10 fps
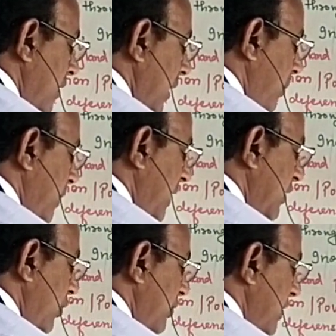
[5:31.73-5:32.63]
The
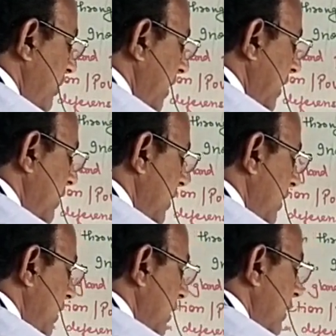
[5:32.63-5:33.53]
pH of semen is
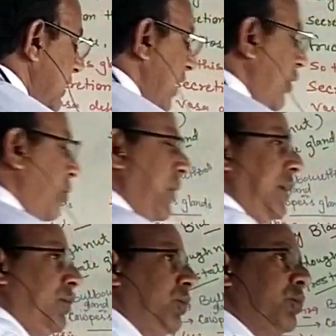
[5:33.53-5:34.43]

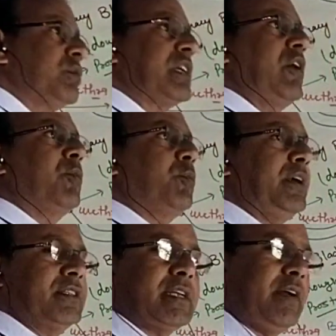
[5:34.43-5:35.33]
7.2 to
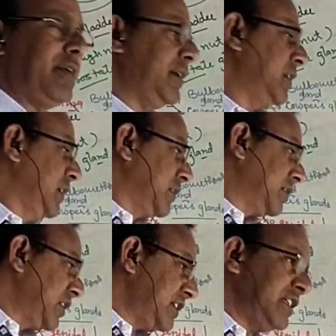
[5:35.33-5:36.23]

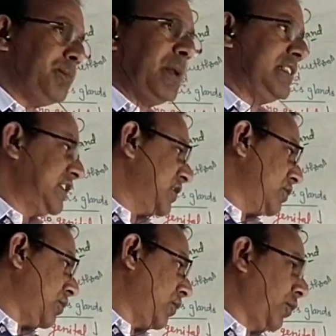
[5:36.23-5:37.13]
7.7. This is
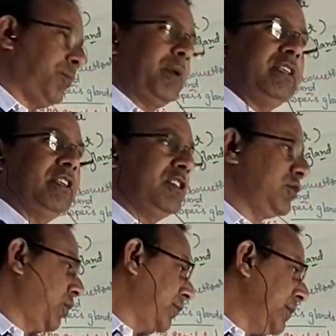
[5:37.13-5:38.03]

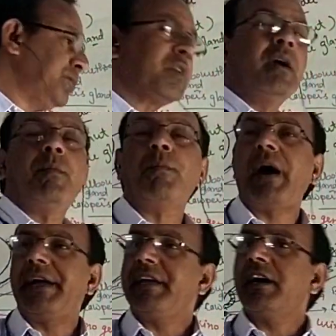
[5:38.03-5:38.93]
presentation of
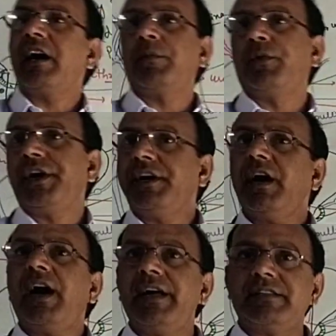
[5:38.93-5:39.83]

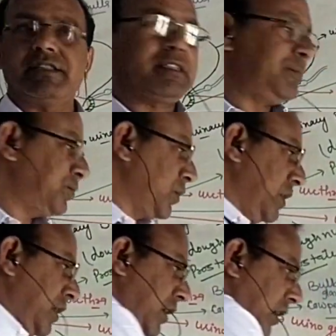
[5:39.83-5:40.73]
bicarbonate ions.
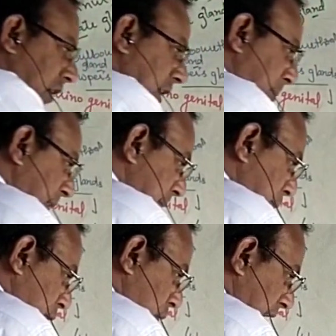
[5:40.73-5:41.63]

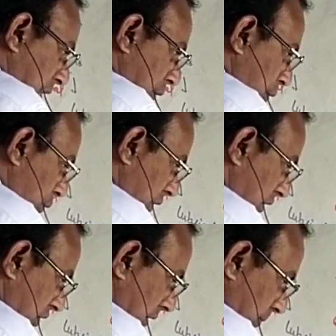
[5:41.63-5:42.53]
Lipid provide
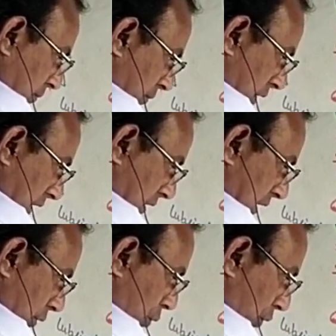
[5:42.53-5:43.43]
nutrition. It is
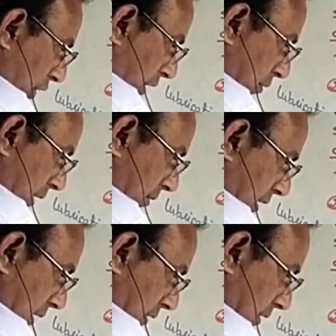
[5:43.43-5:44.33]
the nutritive
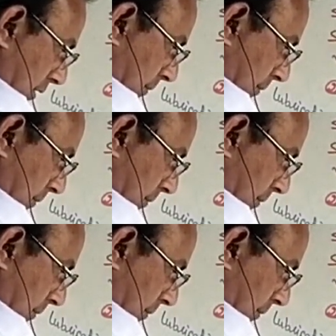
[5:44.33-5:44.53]
substance.